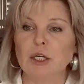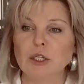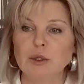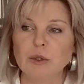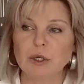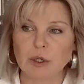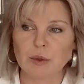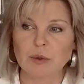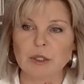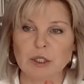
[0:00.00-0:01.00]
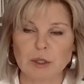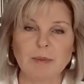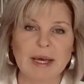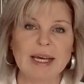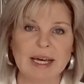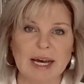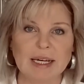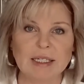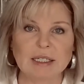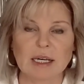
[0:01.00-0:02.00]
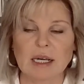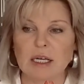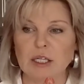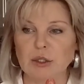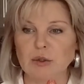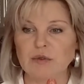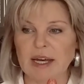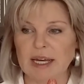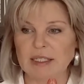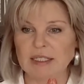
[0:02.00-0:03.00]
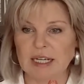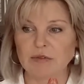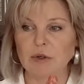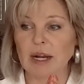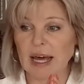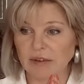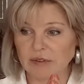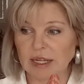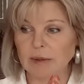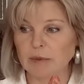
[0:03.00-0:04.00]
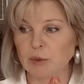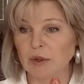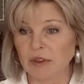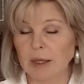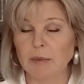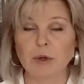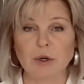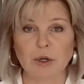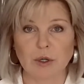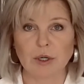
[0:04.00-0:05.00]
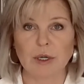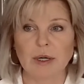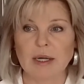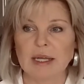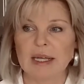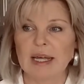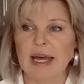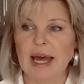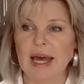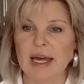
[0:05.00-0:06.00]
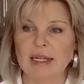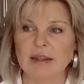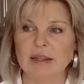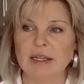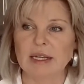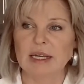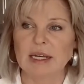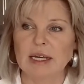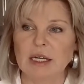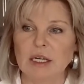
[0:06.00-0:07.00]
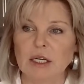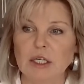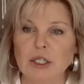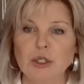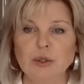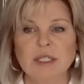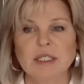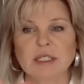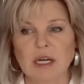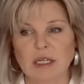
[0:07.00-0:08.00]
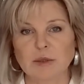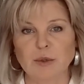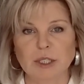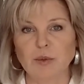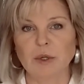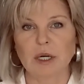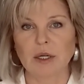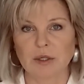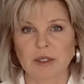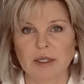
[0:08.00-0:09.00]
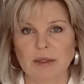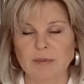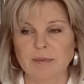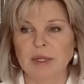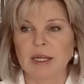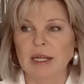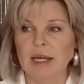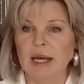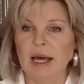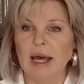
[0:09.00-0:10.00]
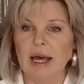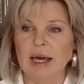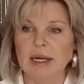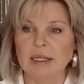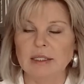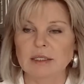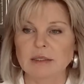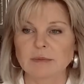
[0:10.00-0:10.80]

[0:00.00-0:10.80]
You know your main guide, you've had several lifetimes with him or her, and you discuss what you want to learn. And